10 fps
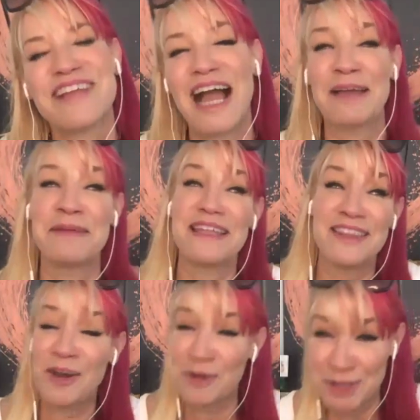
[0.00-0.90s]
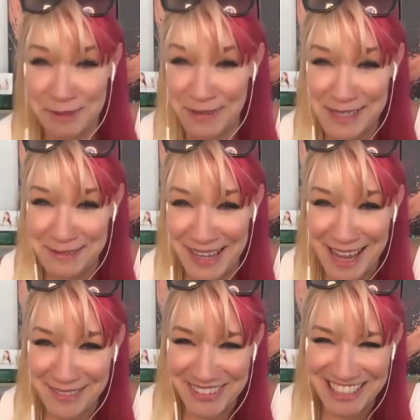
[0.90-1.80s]
mean, the ocean makes me
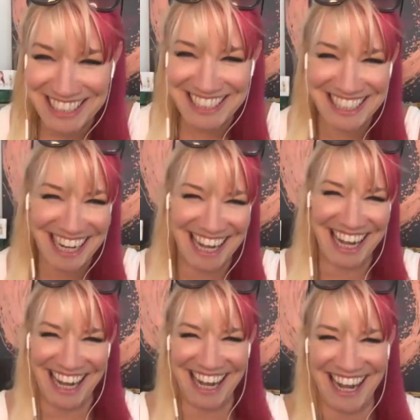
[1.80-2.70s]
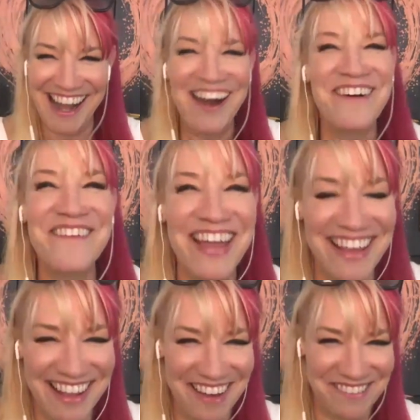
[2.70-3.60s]
happy.
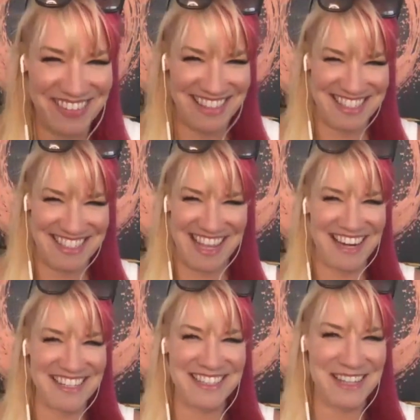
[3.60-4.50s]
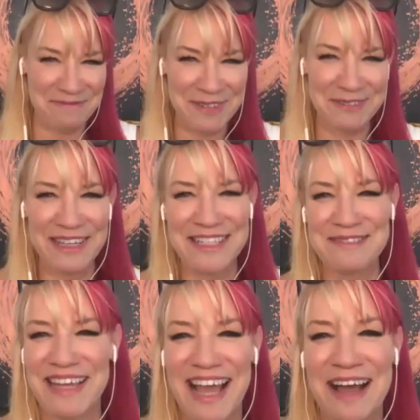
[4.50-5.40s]
Waking up in this goddess temple makes
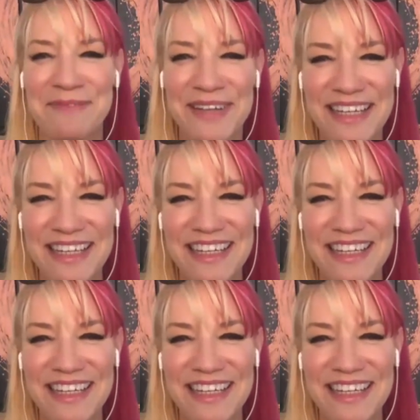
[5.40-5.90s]
me happy.